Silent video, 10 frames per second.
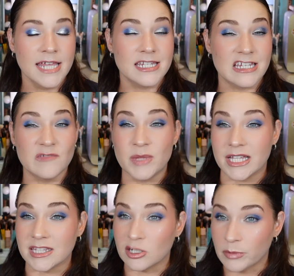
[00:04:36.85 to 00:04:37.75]
to give me a
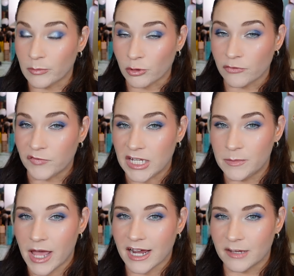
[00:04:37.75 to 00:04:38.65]
little bit more
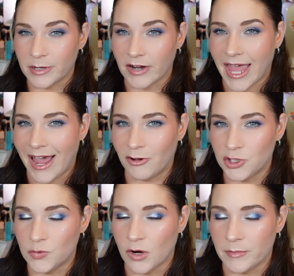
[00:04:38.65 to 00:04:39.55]
feedback about how
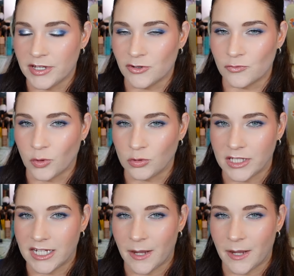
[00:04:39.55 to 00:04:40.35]
you want me to roll in